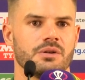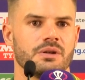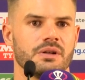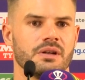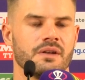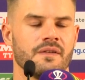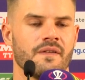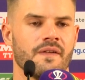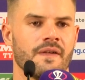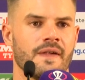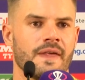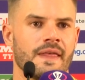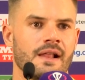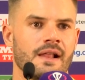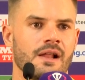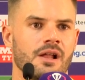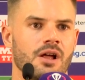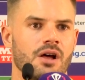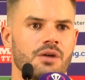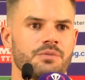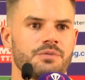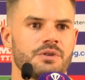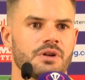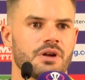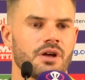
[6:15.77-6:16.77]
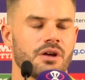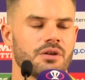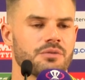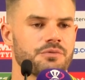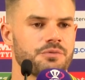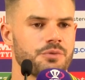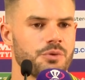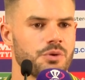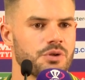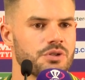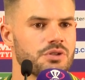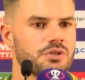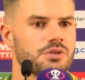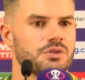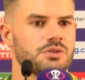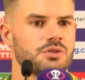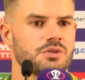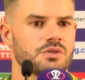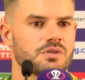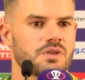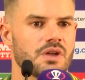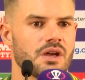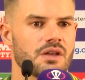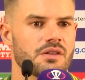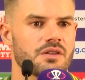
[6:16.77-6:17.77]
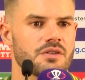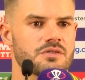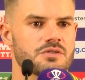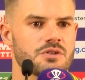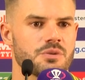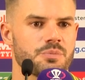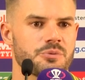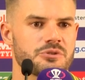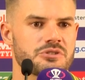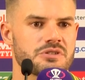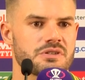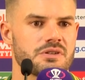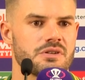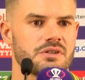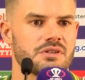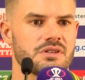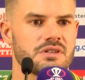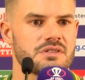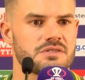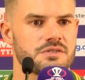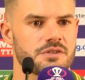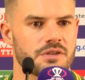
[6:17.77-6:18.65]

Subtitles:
And hopefully going forward, you take those opportunities,